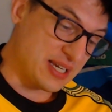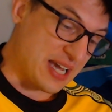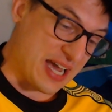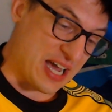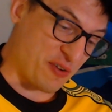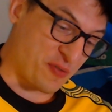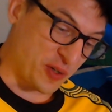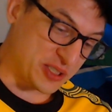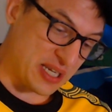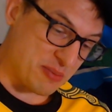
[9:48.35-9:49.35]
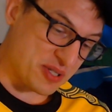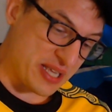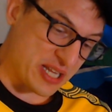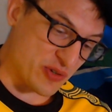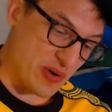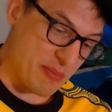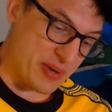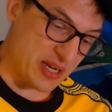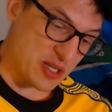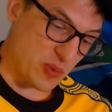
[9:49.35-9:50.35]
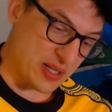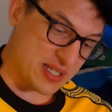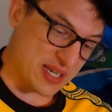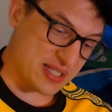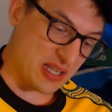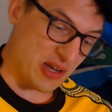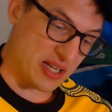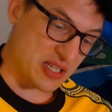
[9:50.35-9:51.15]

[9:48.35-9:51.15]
Full-time stats. Run meters 169